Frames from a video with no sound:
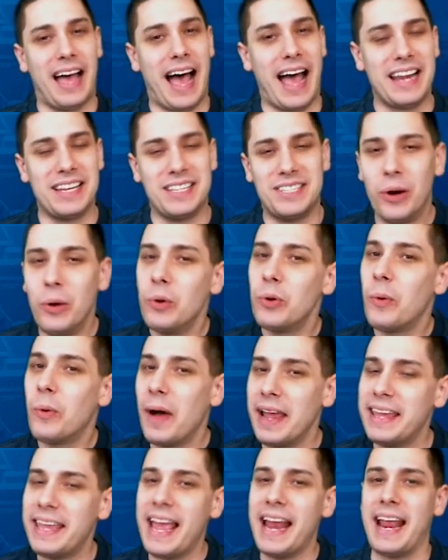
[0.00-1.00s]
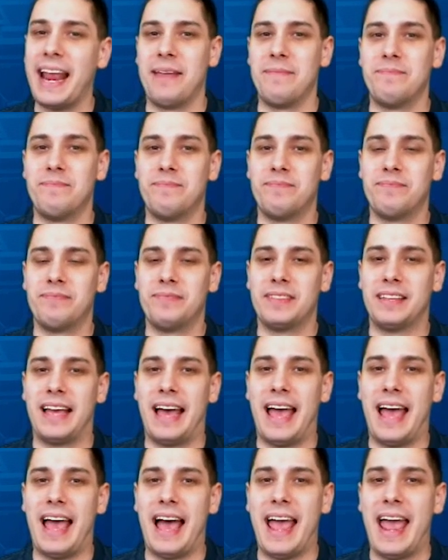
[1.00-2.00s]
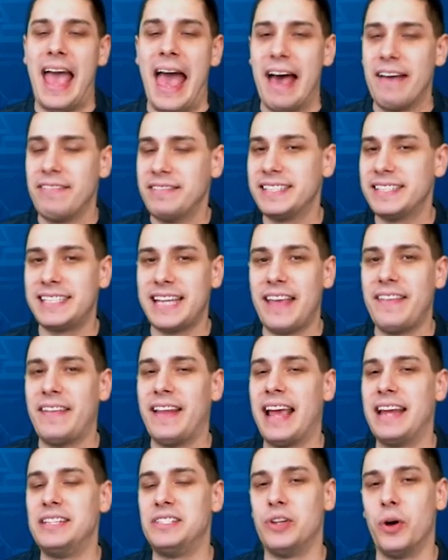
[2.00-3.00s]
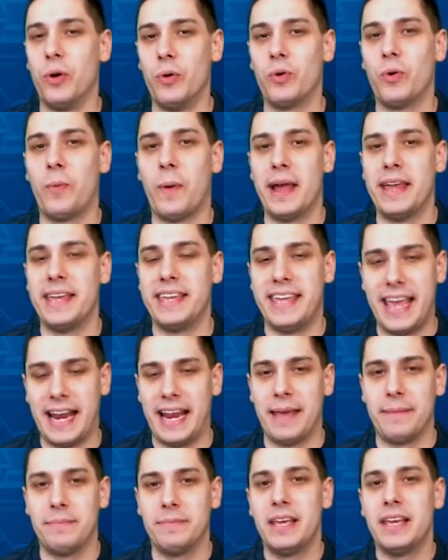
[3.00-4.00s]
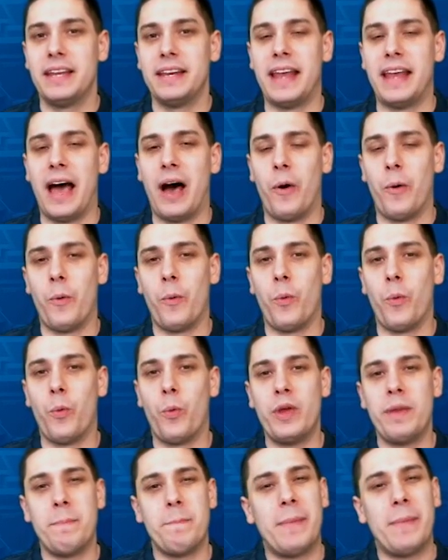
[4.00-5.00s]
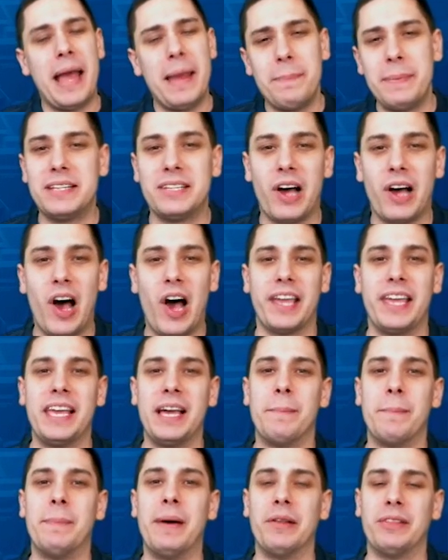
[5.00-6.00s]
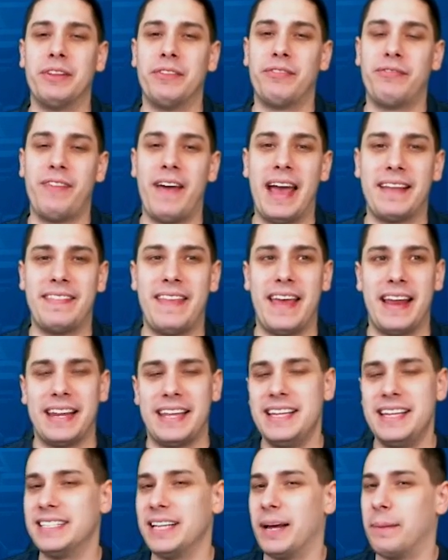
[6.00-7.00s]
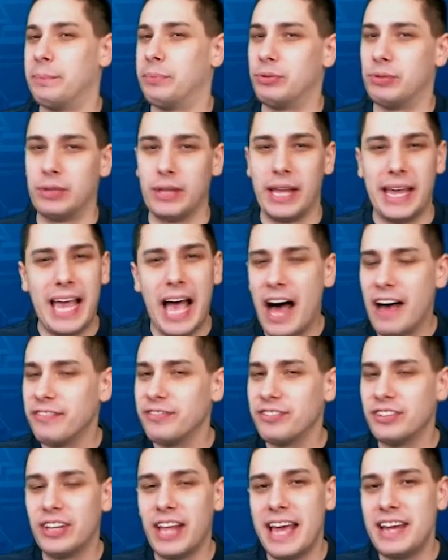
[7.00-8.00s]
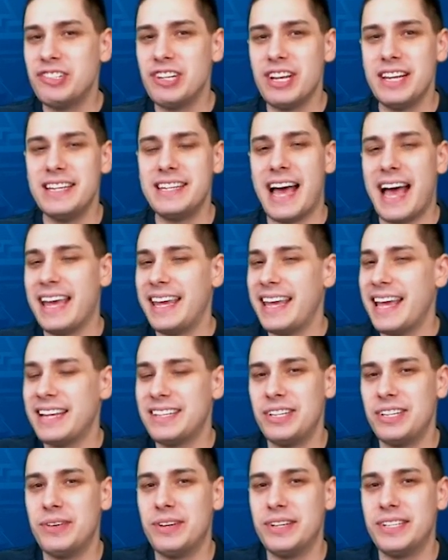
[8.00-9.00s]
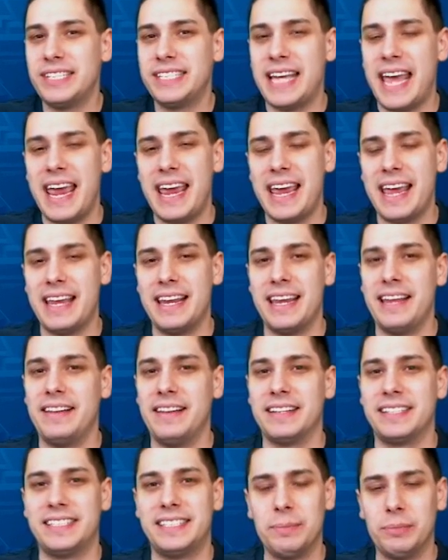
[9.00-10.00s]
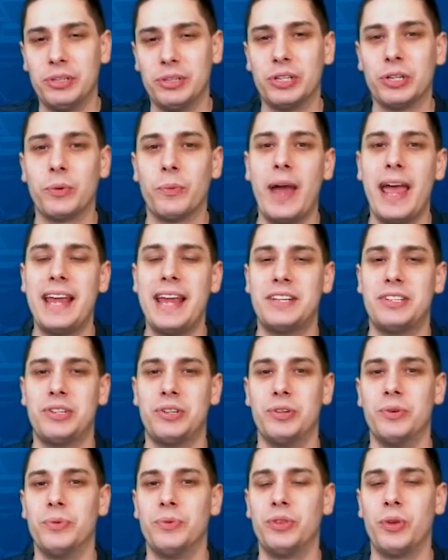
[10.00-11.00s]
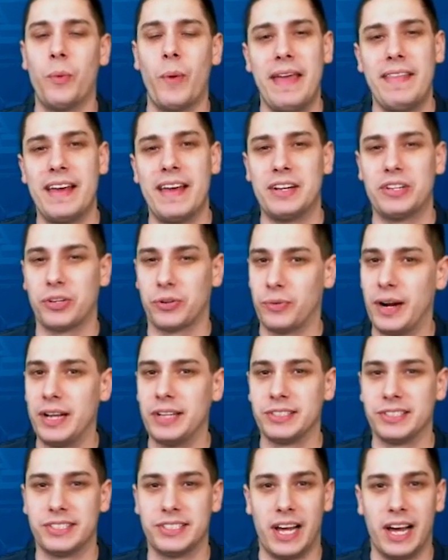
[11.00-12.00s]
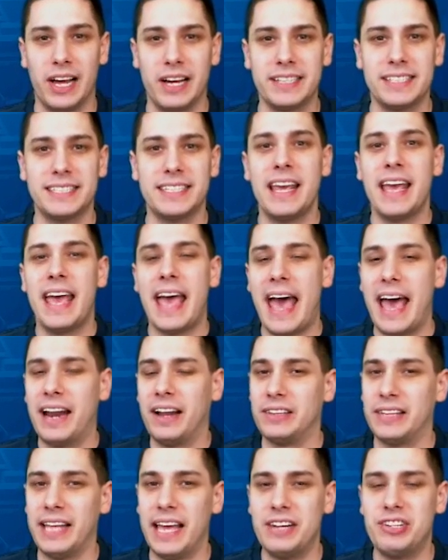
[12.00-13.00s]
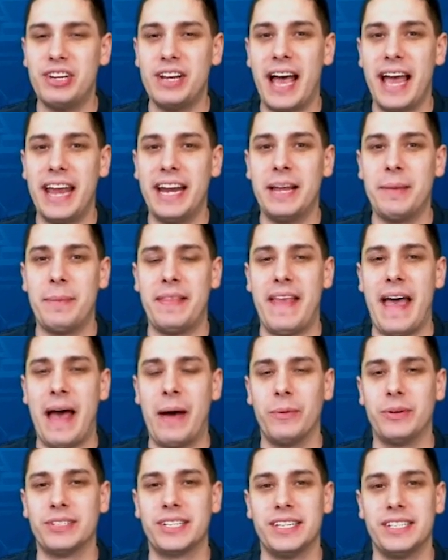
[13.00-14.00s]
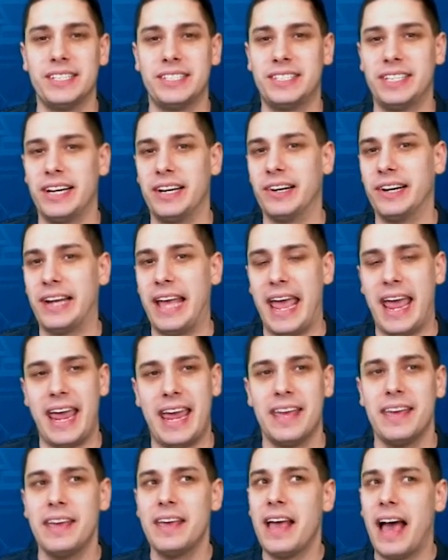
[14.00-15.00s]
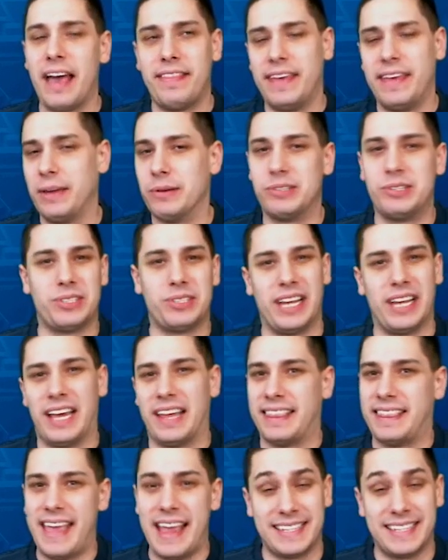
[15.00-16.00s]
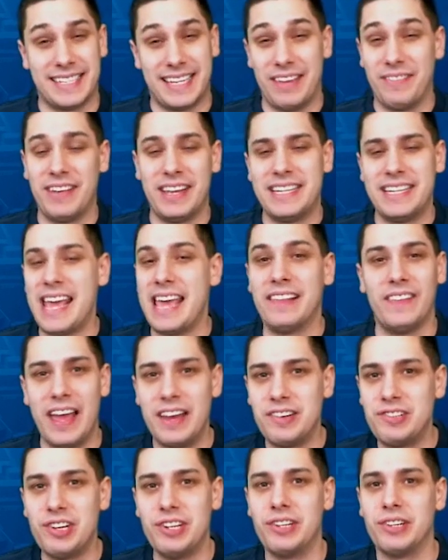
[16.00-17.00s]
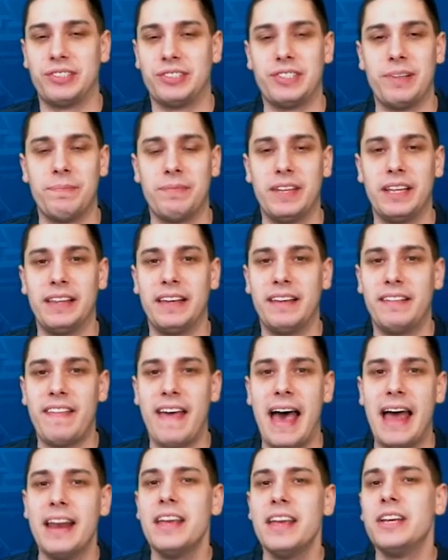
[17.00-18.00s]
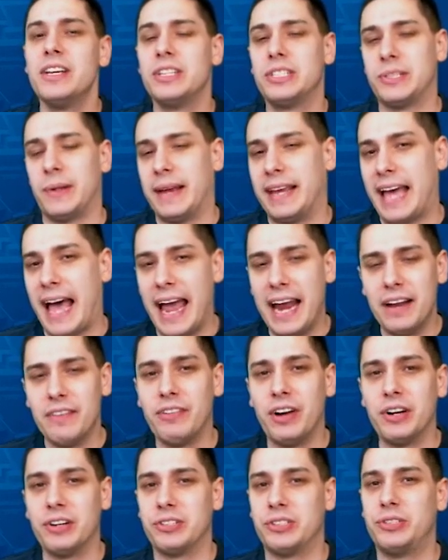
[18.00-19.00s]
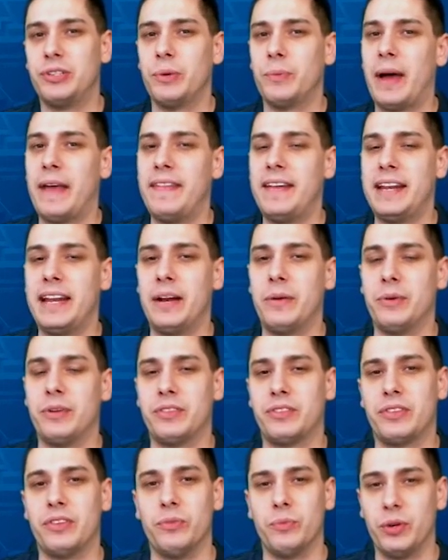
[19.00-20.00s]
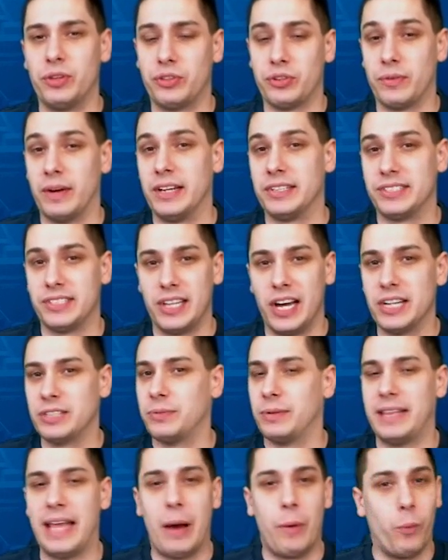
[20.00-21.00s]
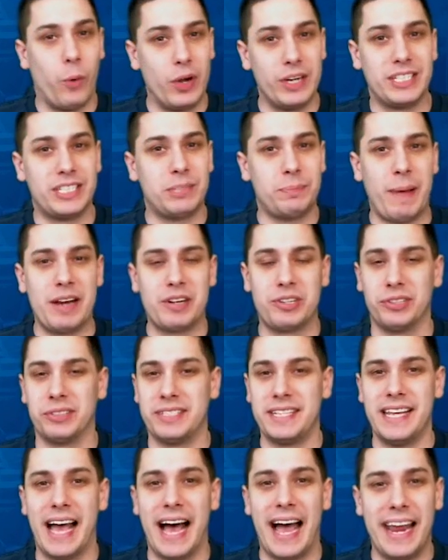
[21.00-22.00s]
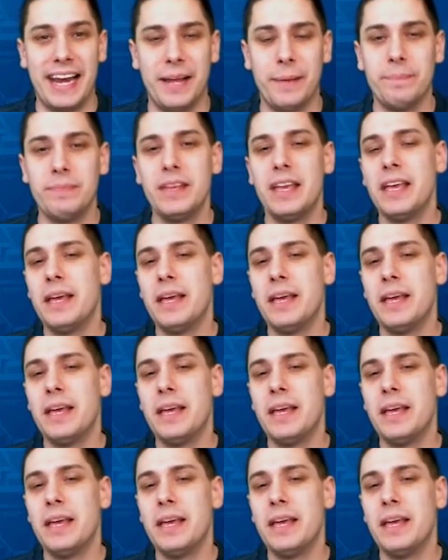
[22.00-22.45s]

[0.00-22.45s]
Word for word: I don't quite get it. I, I have to say that I don't quite get it. Now, we might be talking about the fact that he's a playoff legend, I guess you could say, in, in a similar way to the way that Terrell Suggs had a legend item, and that was considered a, I think it was just like a Thanksgiving Day legend or something like that. So I kind of understood why they did it with, with Terrell Suggs with that one specialty item.